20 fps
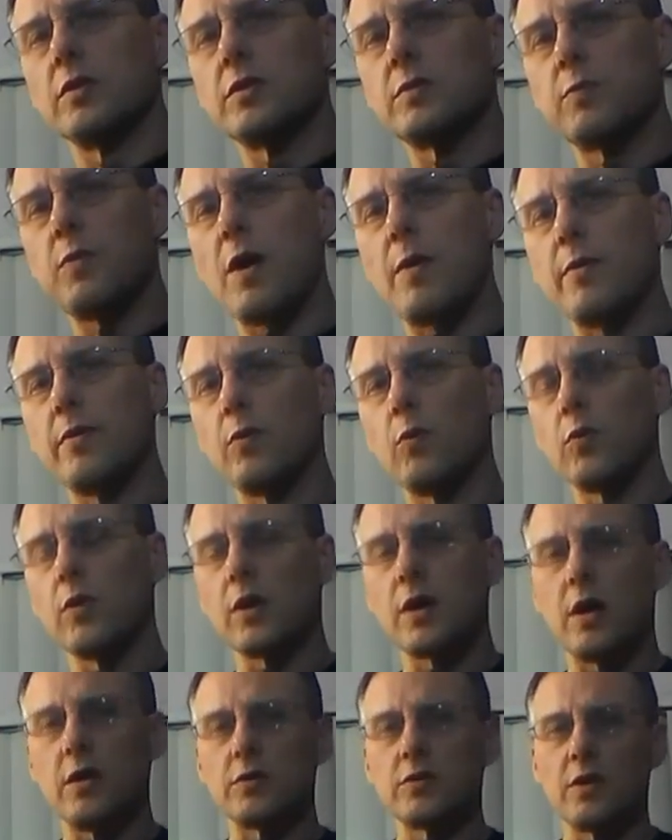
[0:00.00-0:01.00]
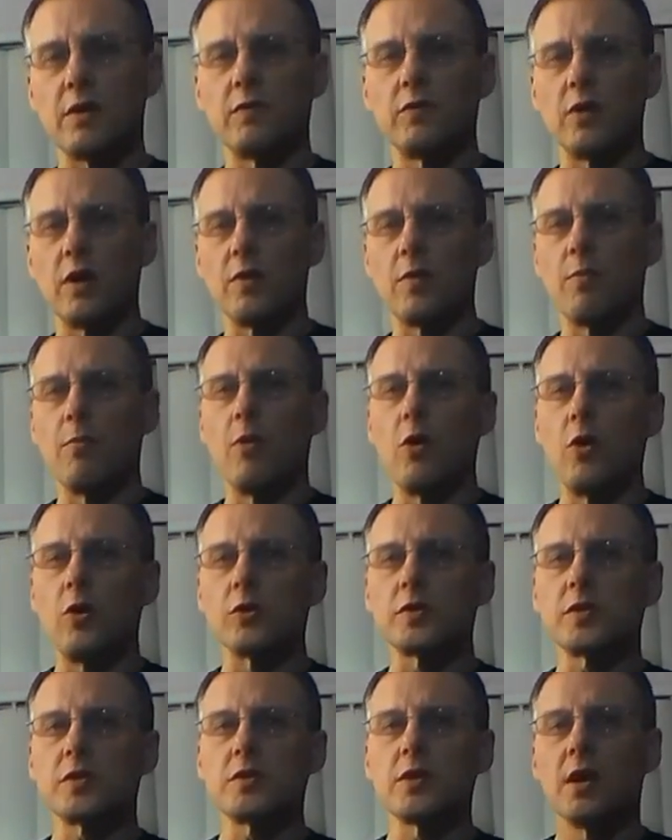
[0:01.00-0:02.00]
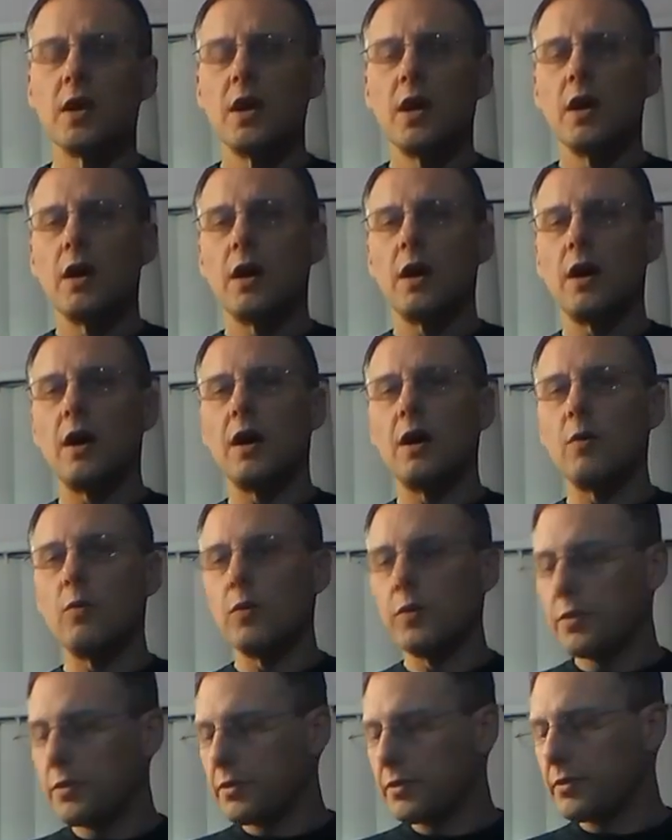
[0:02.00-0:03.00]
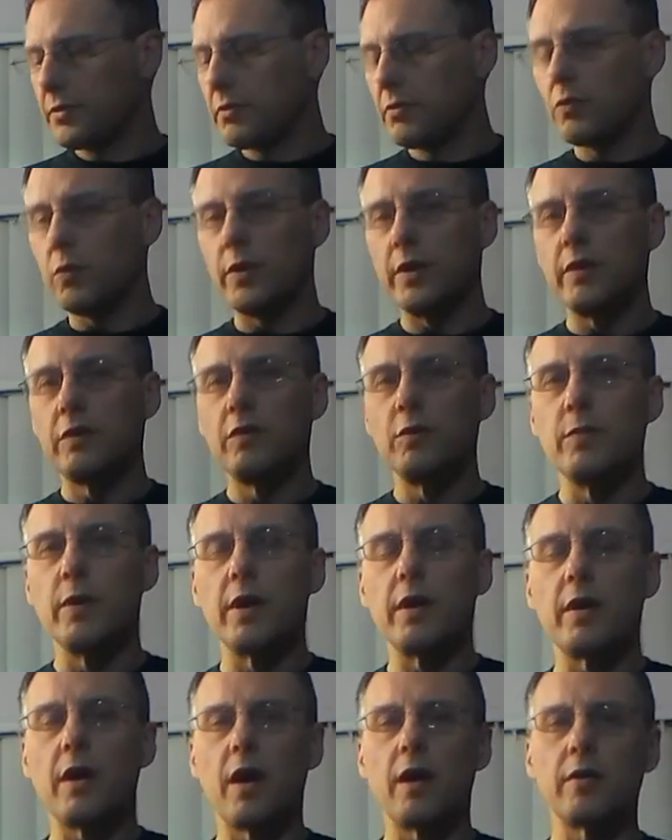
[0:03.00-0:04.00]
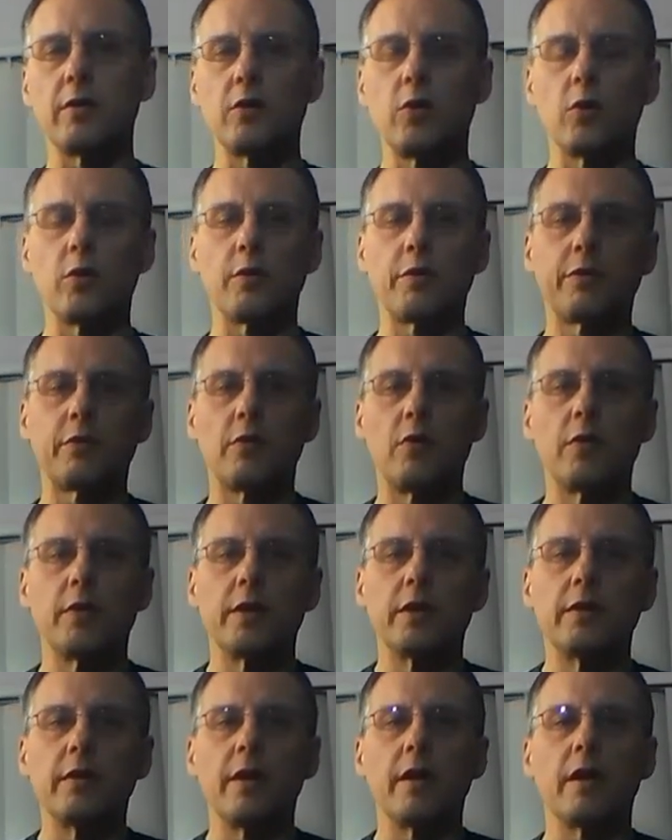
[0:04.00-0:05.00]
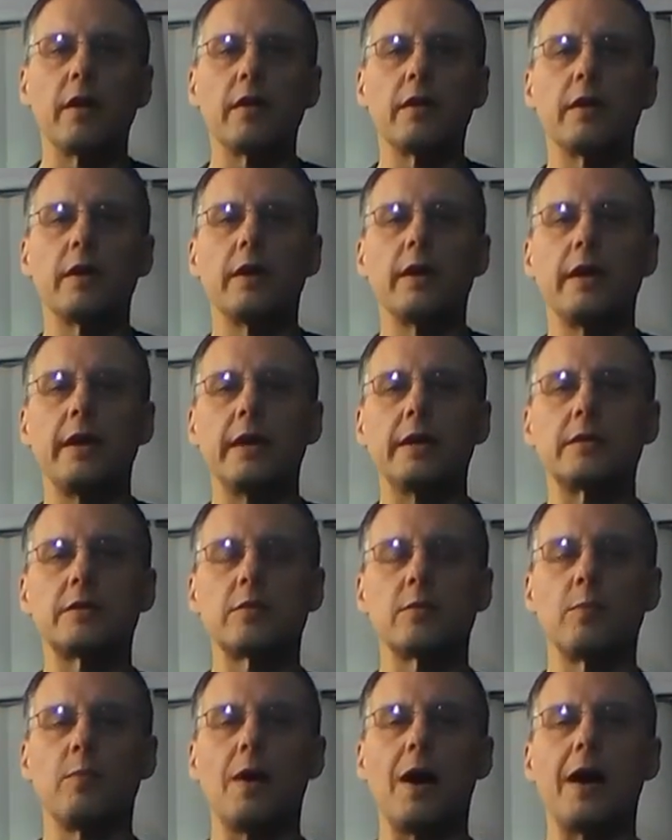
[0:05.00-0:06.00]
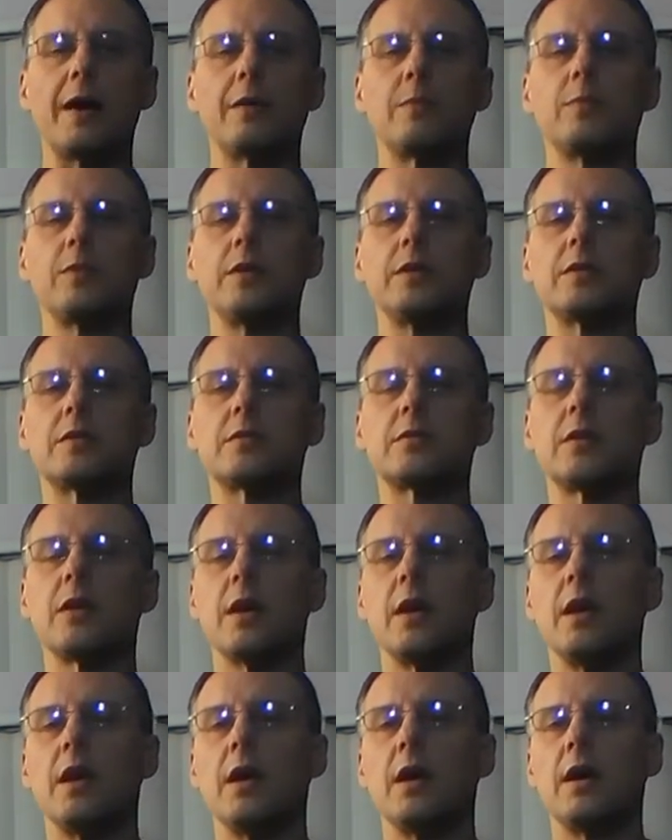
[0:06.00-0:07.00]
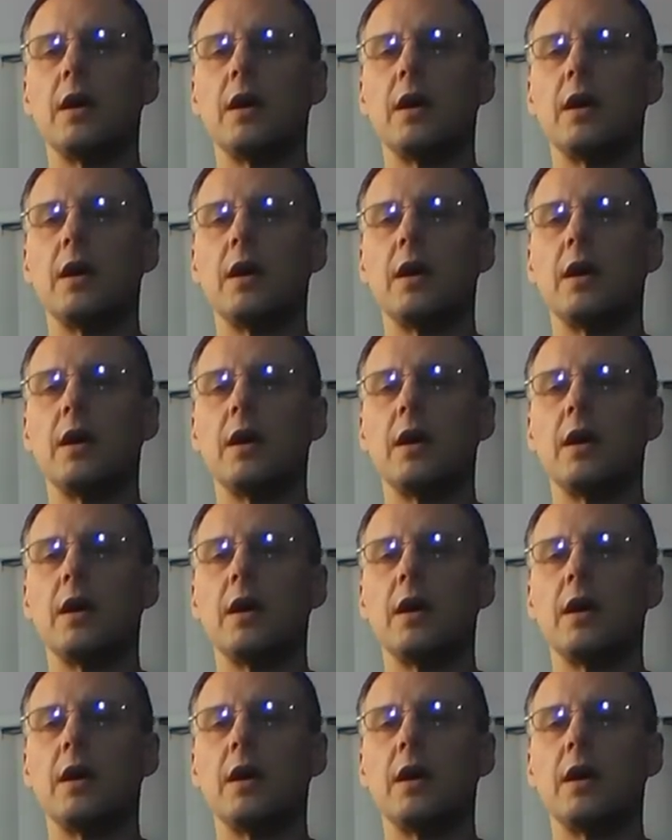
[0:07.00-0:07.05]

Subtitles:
It's probably the workouts I've done the most, with 22-minute hardcore thrown in there and some Body Beast.